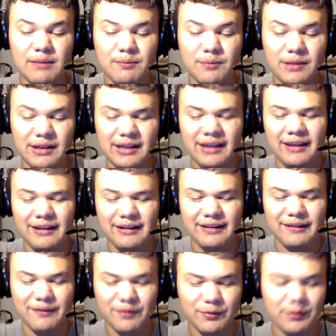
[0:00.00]

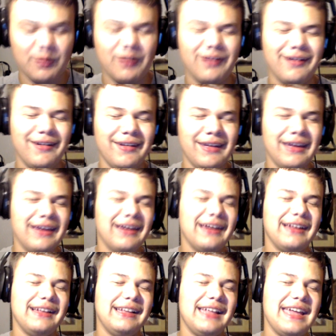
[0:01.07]
planned for
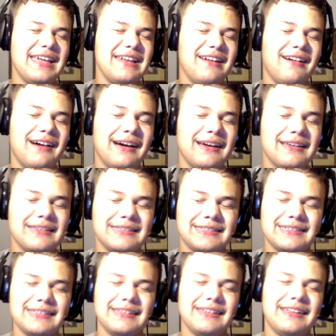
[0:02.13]
late
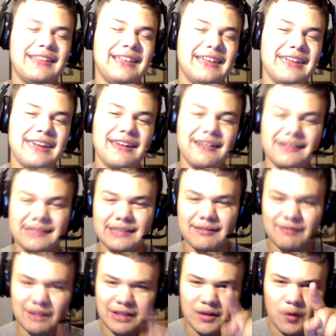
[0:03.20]
August. Click here to see a
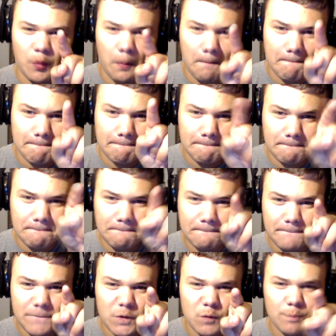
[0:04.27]
video.
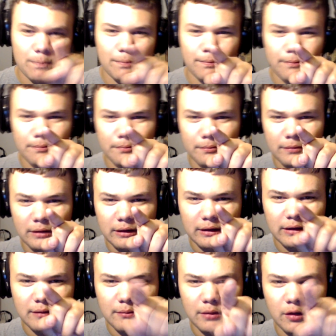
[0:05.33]
Boop.
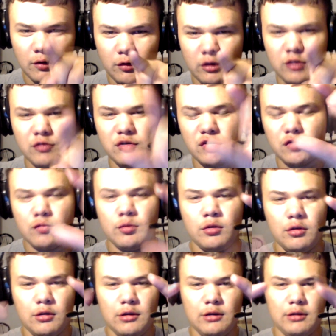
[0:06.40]
In the middle of YouTube.
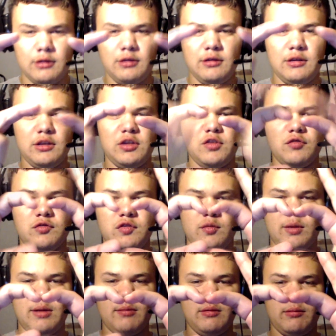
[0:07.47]
The YouTube
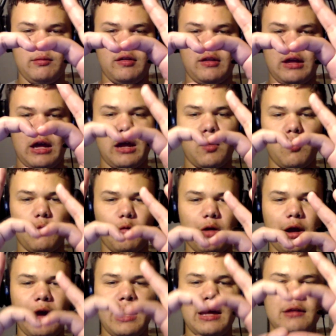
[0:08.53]
emblem was like
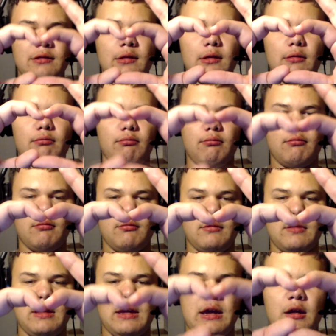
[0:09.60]
right
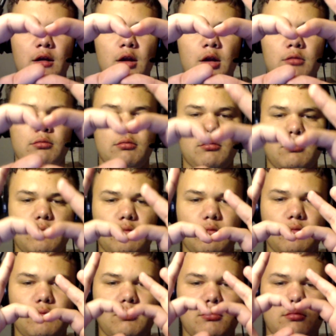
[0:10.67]
there.
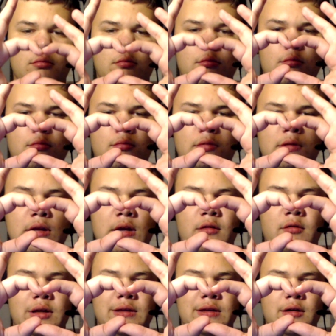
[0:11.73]
There,
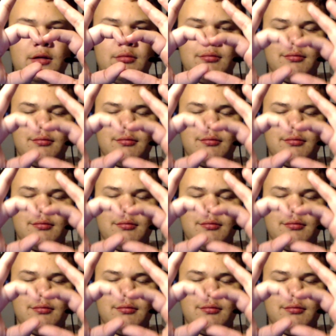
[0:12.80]
right there.